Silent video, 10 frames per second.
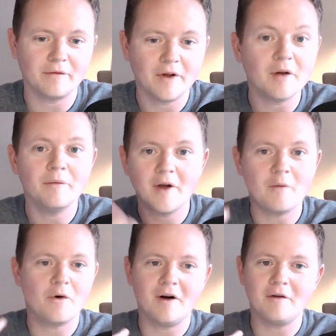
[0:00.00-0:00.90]
for him and
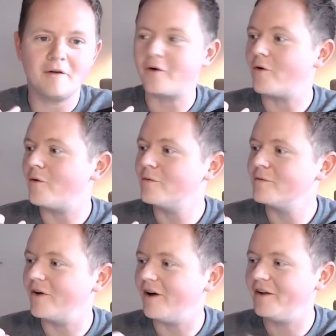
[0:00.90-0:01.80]
we'll have a phone call,
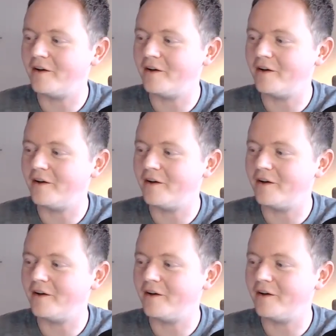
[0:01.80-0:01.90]
right?